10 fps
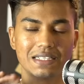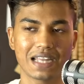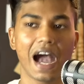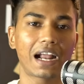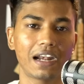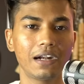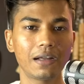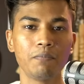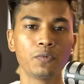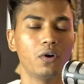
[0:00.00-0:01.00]

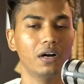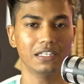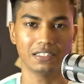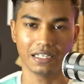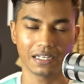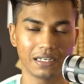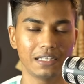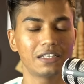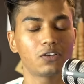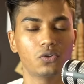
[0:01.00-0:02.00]
stagnant or it is
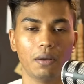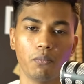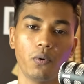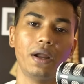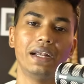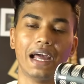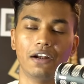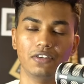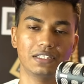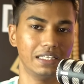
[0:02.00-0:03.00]
decreasing to the point
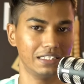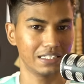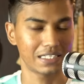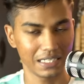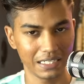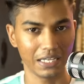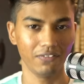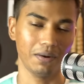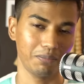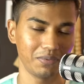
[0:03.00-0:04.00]
at which they just
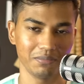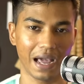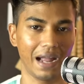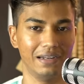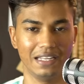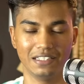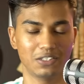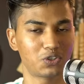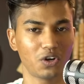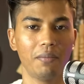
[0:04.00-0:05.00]
give up and they
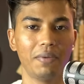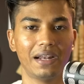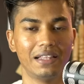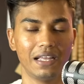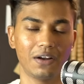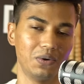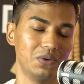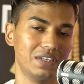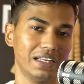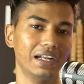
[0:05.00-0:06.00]
just stop it and they are going
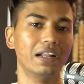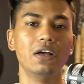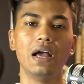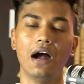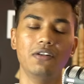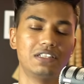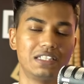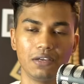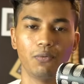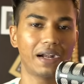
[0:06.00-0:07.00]
to say that i'll
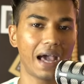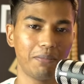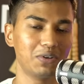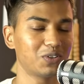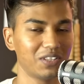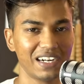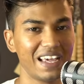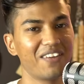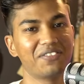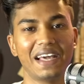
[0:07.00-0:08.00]
see what happens on the
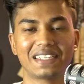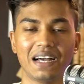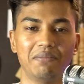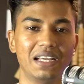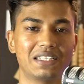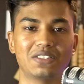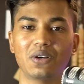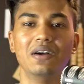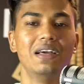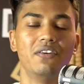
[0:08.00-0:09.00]
day of the examination
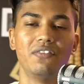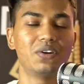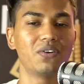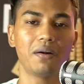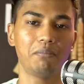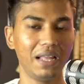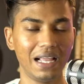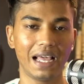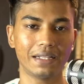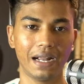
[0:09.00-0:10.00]
so we do not
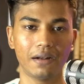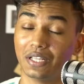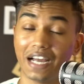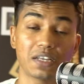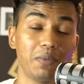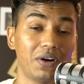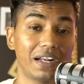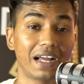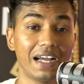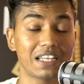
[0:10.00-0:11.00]
play like that so that's about
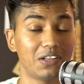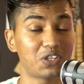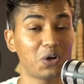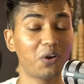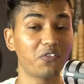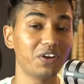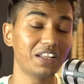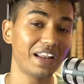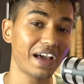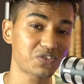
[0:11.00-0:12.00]
it guys i'll see all of you in
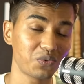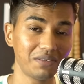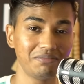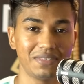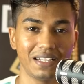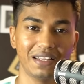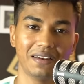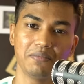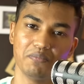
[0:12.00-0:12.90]
the next one till then